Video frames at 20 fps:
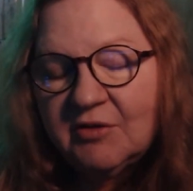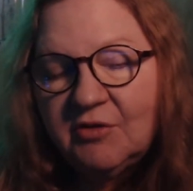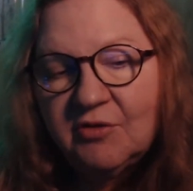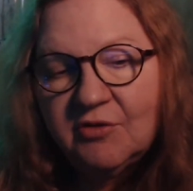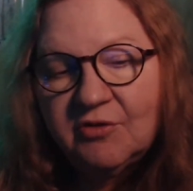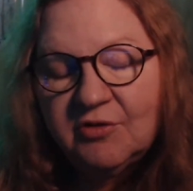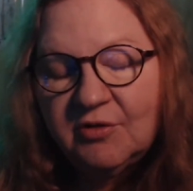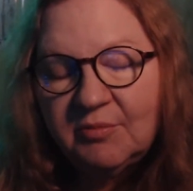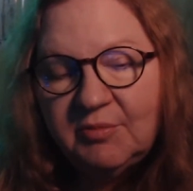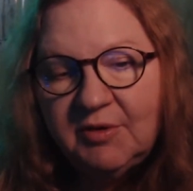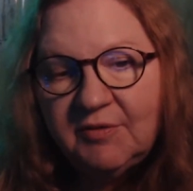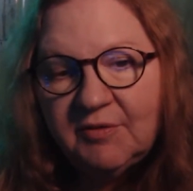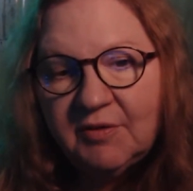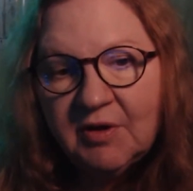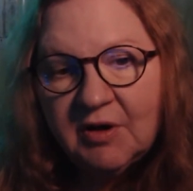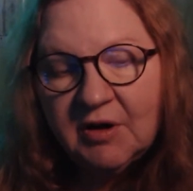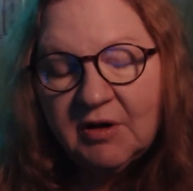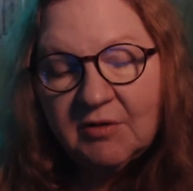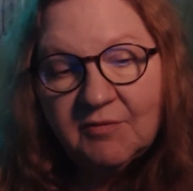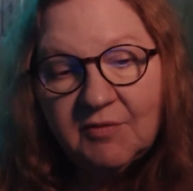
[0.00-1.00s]
you should be
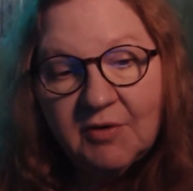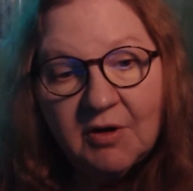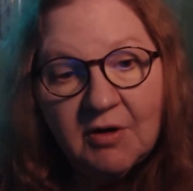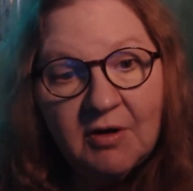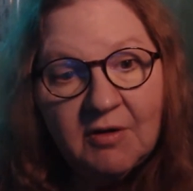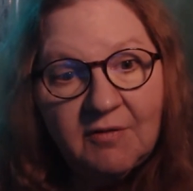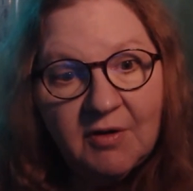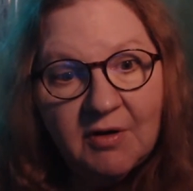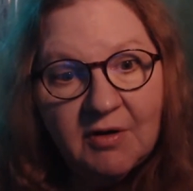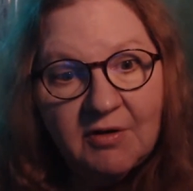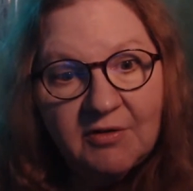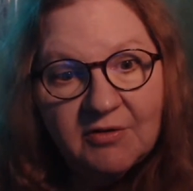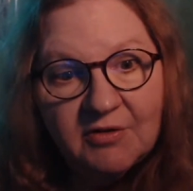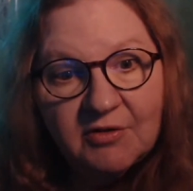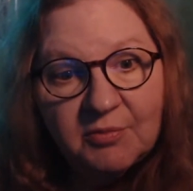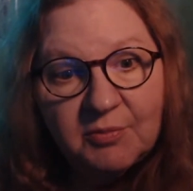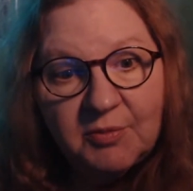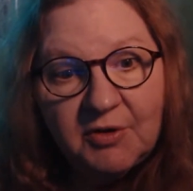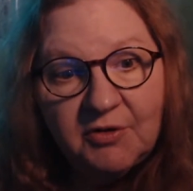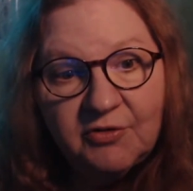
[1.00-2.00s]
very, very, very
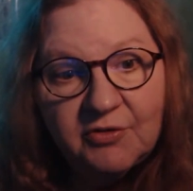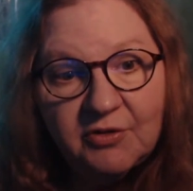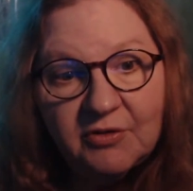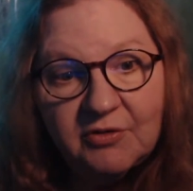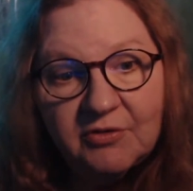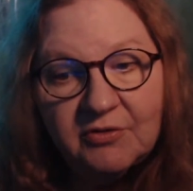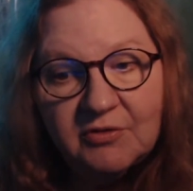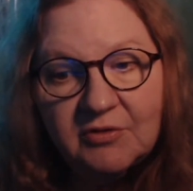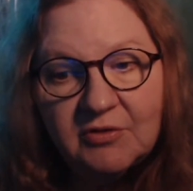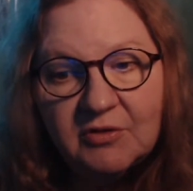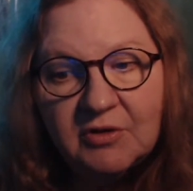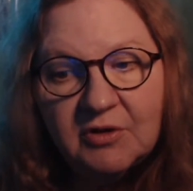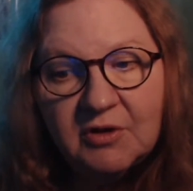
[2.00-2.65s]
suspicious.